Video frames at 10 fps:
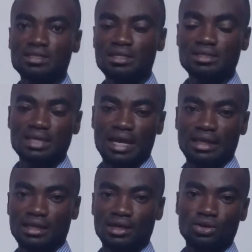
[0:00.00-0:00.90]
states and
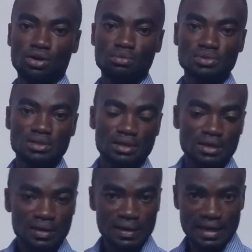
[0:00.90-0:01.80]
kingdoms
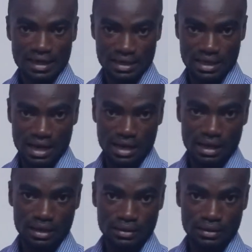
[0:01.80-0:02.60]
in Ghana.